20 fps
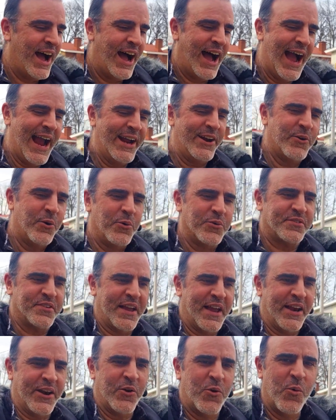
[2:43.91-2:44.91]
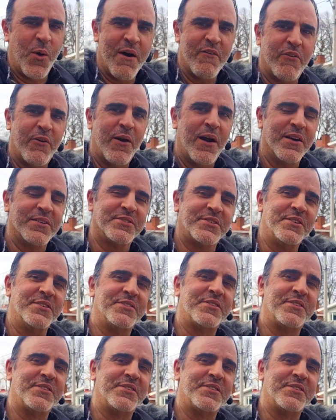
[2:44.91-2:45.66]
Eidos, and whoever else is